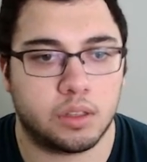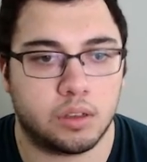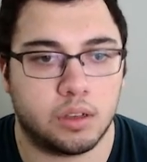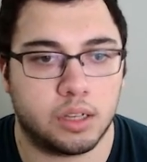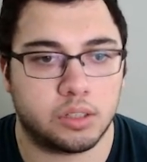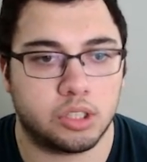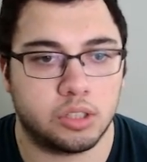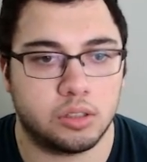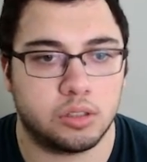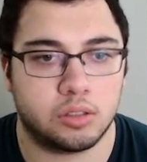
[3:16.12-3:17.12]

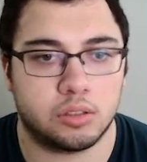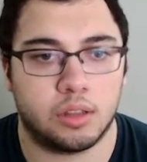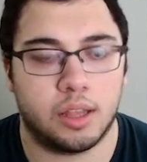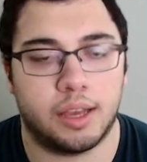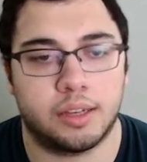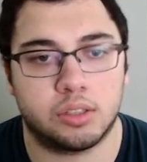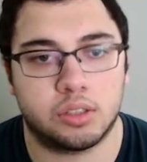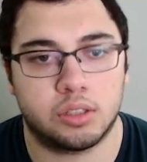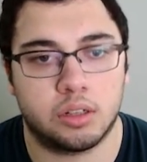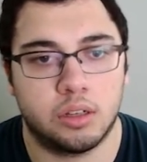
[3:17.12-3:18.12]
actions /
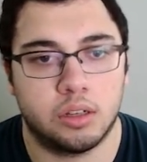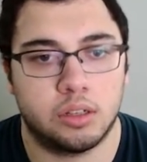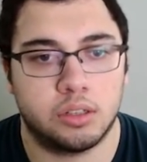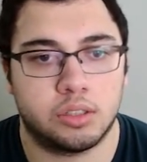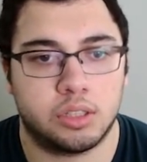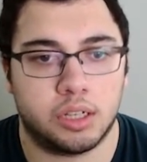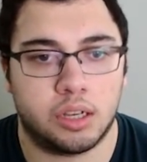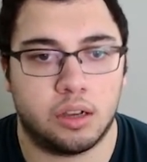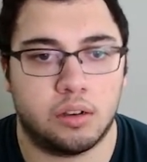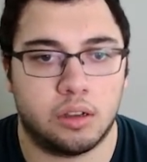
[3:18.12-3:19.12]

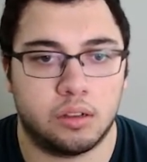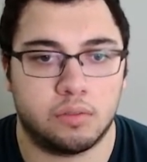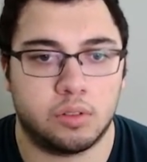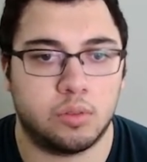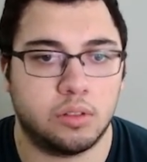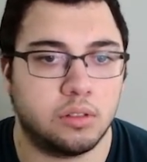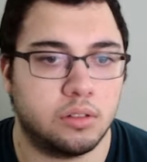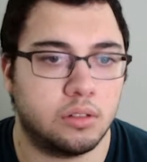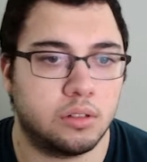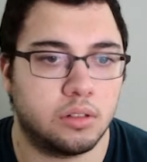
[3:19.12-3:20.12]
checkout at v1.
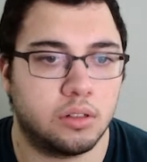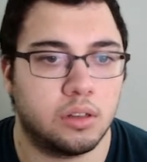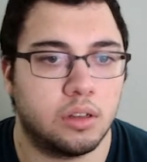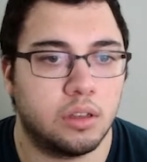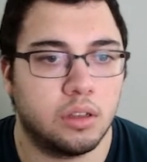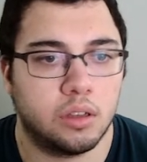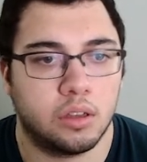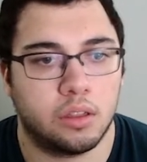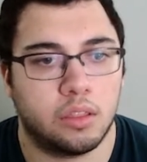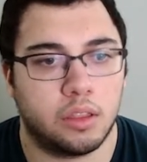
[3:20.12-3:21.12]

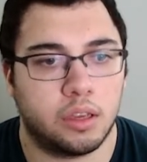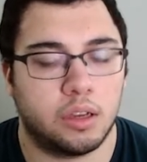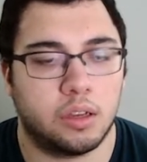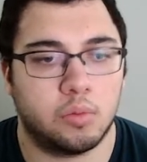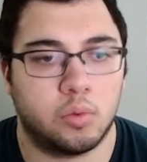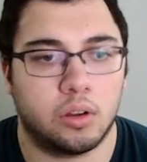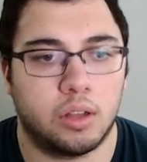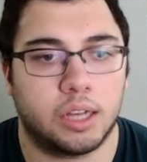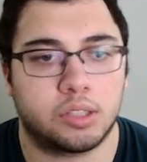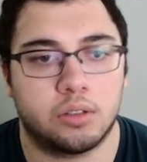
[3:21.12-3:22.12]
Then we'll
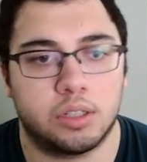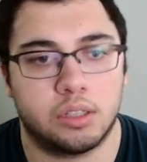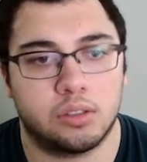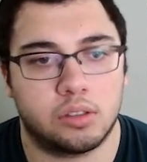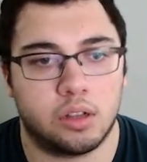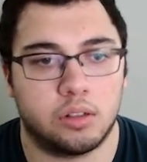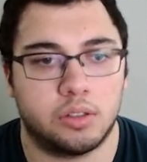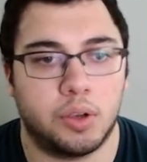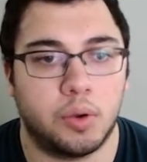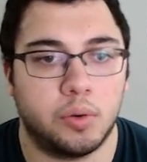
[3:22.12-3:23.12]
actually install
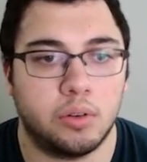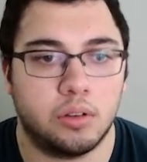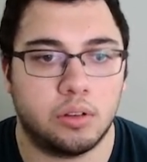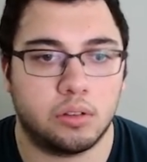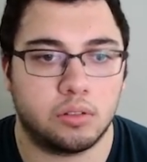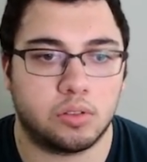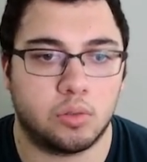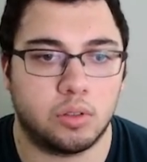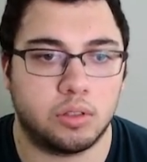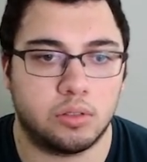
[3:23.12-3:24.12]
node, so
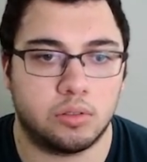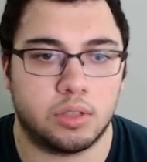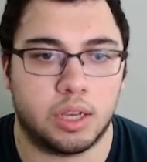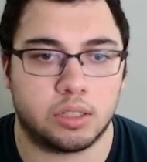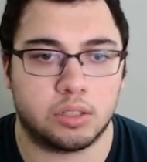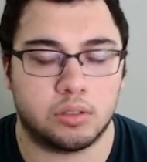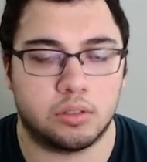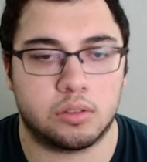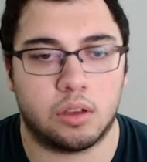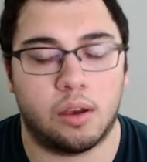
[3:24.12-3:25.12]
we'll use
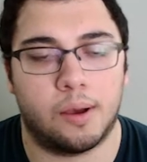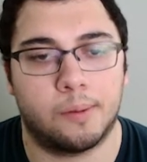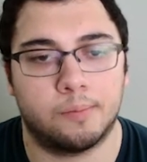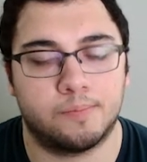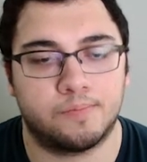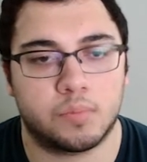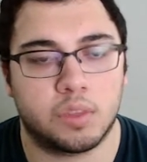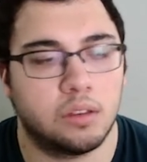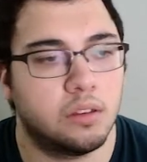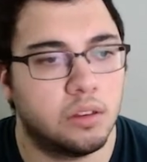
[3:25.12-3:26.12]
actions,
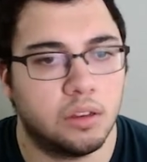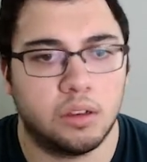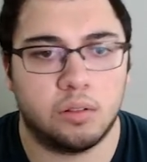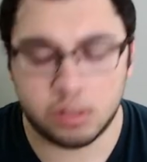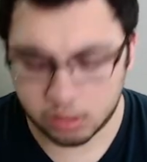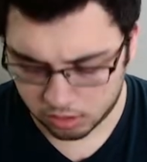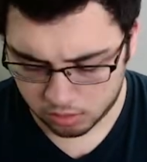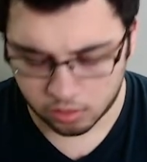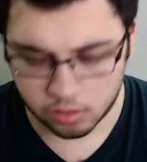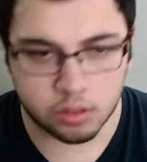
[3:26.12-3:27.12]
what is it
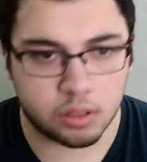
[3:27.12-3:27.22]
called? Let's